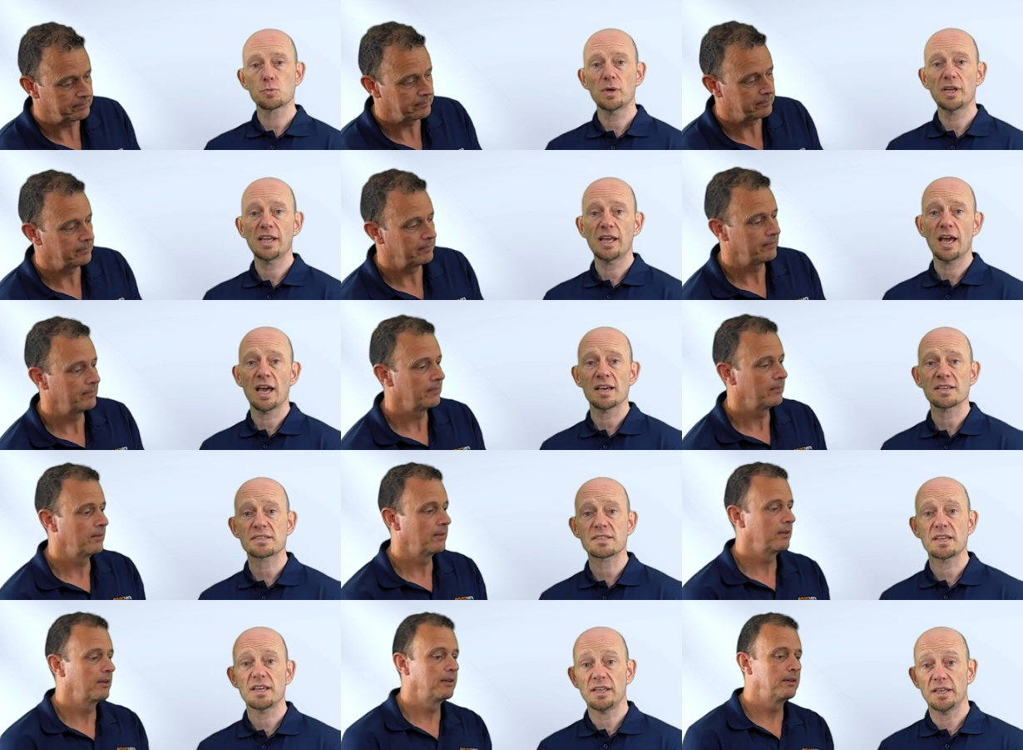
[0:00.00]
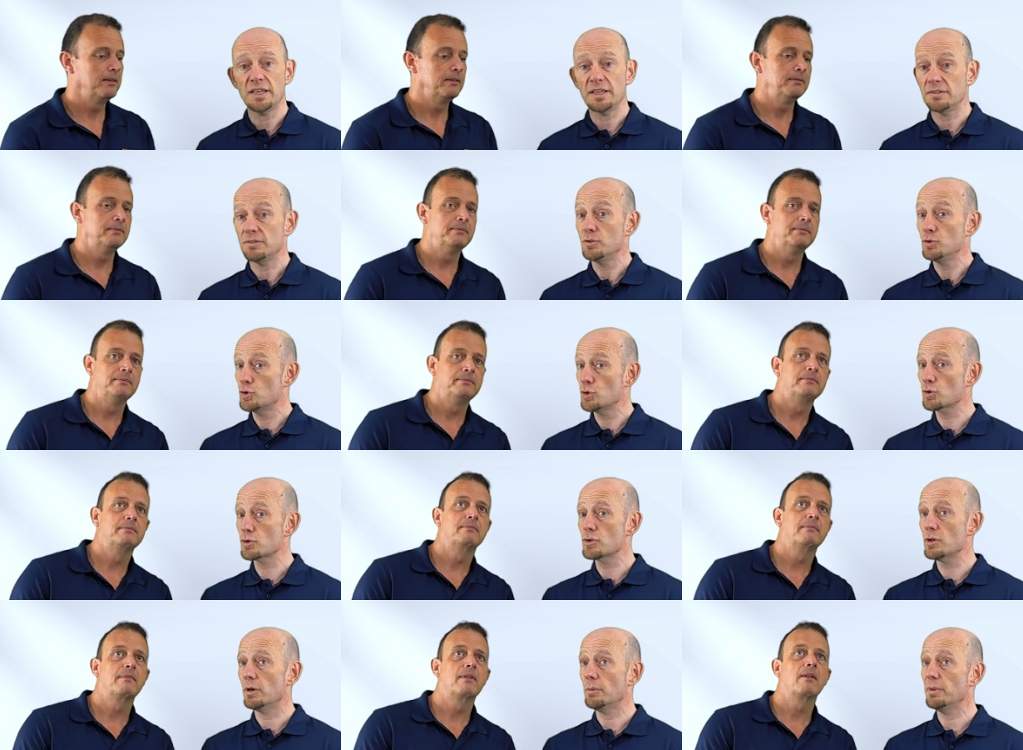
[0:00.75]
Speaker 1: we can't see it
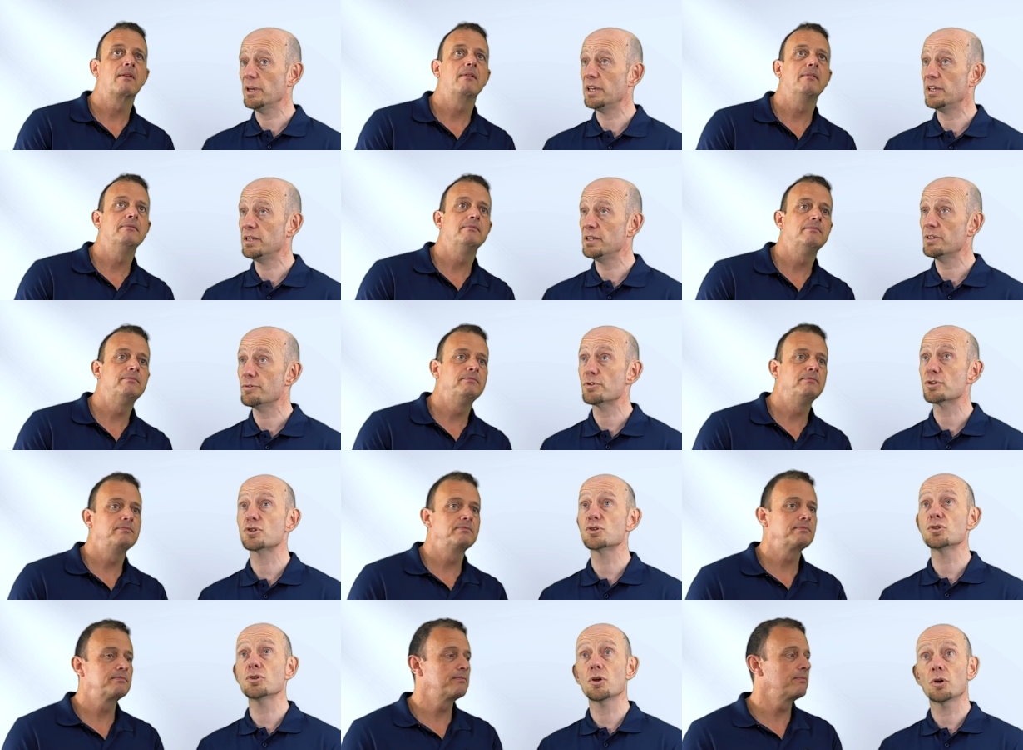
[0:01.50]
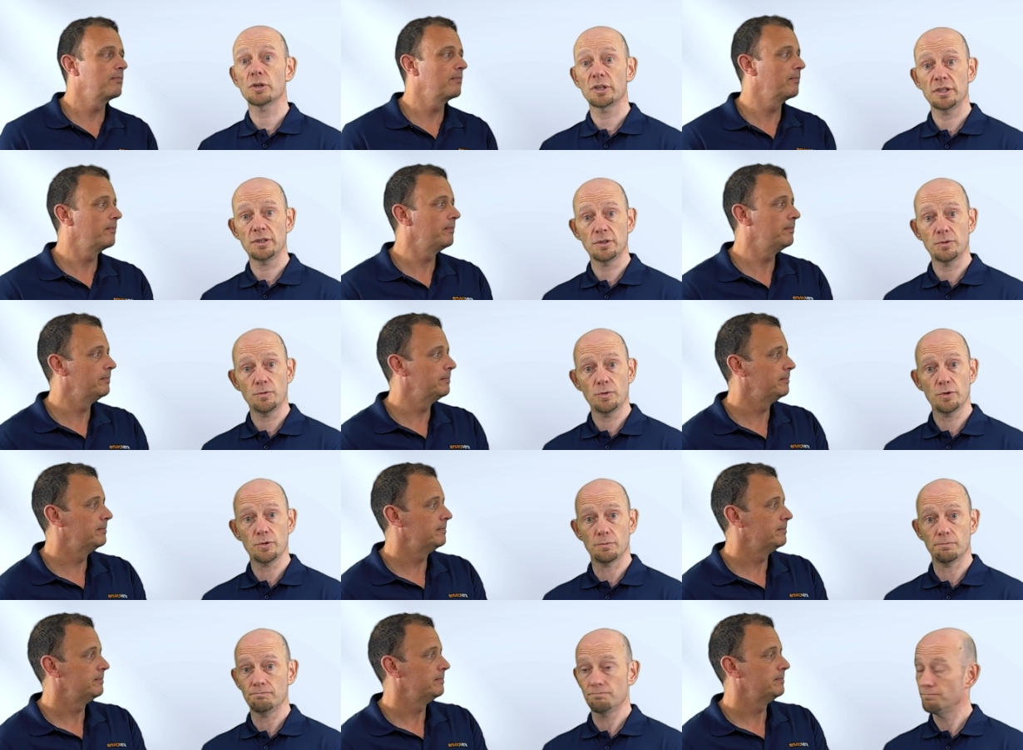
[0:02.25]
does not mean there is none in the
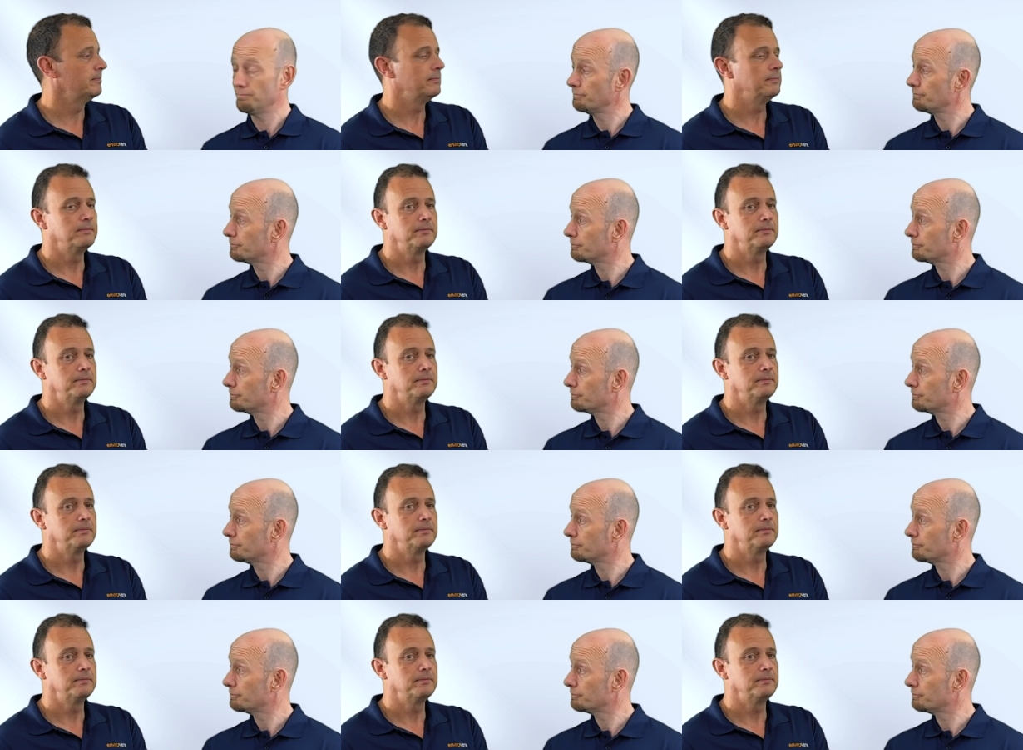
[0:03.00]
room.